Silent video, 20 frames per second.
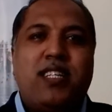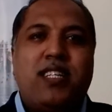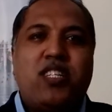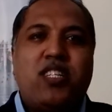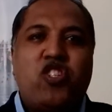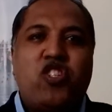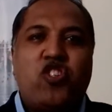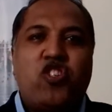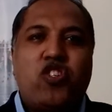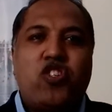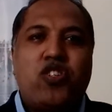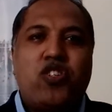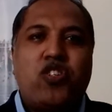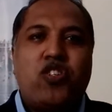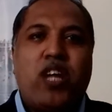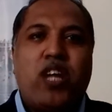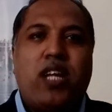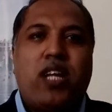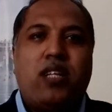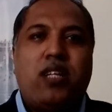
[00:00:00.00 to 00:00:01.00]
This
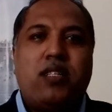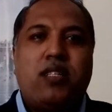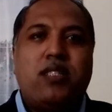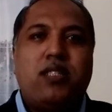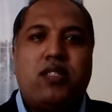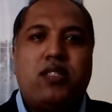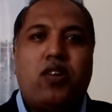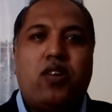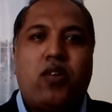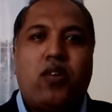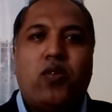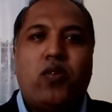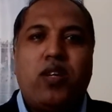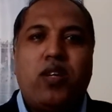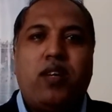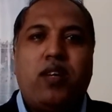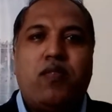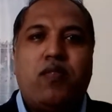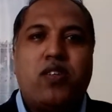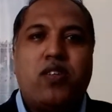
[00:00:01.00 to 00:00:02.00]
channel is not
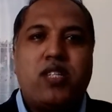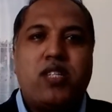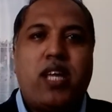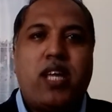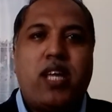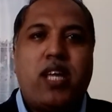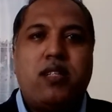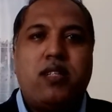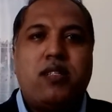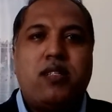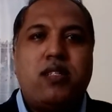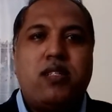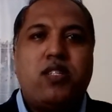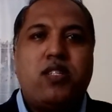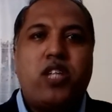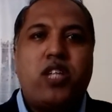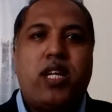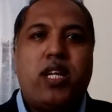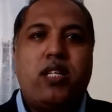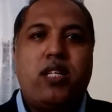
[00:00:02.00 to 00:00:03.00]
only for sales,
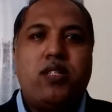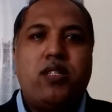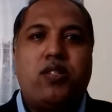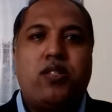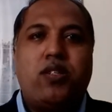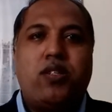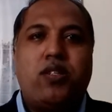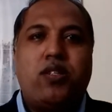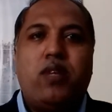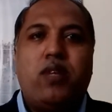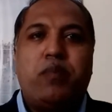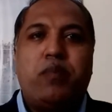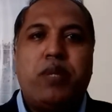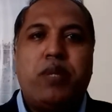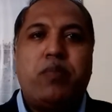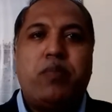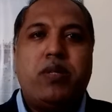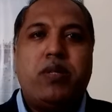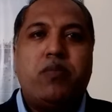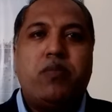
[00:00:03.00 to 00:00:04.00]
this channel is to develop
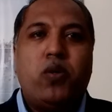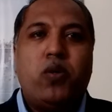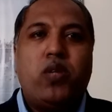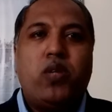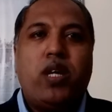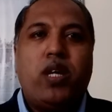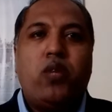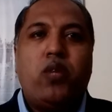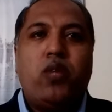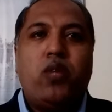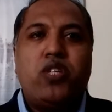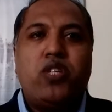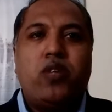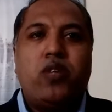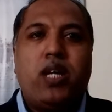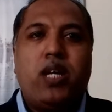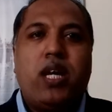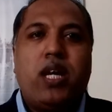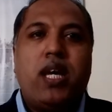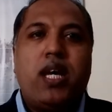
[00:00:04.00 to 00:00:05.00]
people both
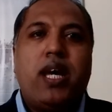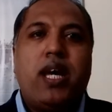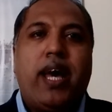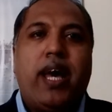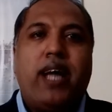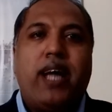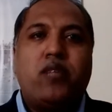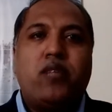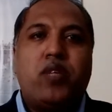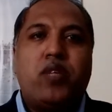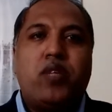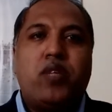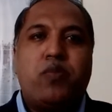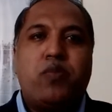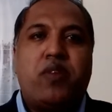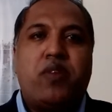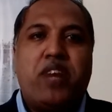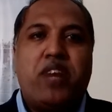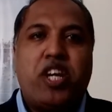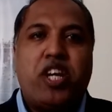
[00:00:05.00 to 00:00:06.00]
individually as well as
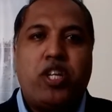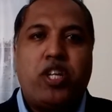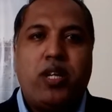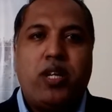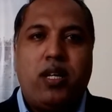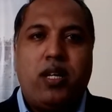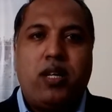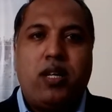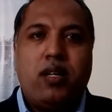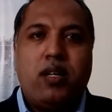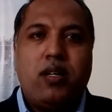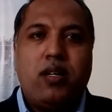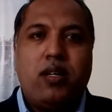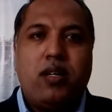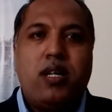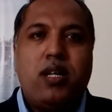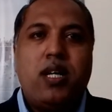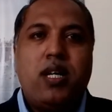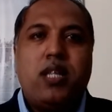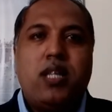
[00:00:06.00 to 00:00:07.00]
professionally.
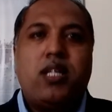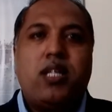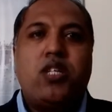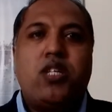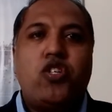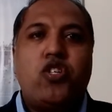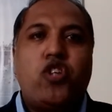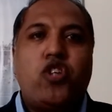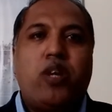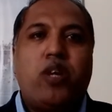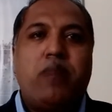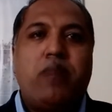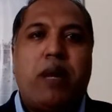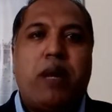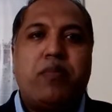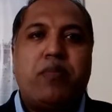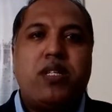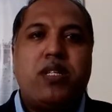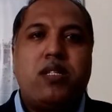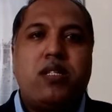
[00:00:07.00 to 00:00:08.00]
This is John
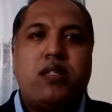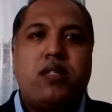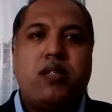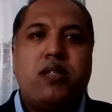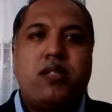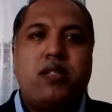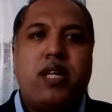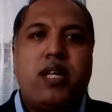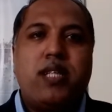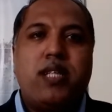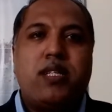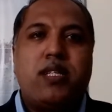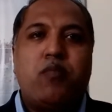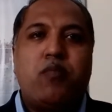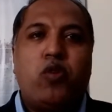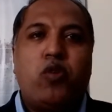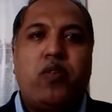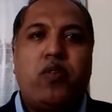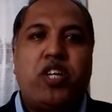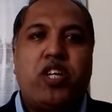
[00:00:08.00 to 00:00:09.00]
Baptist, sales
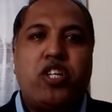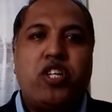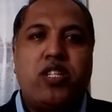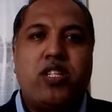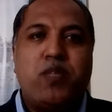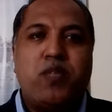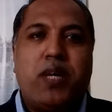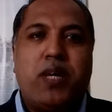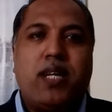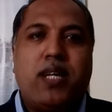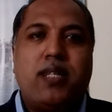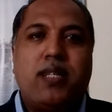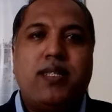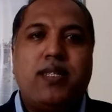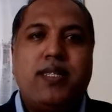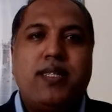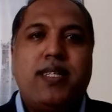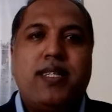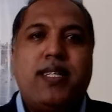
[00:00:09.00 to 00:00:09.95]
and motivational speaker.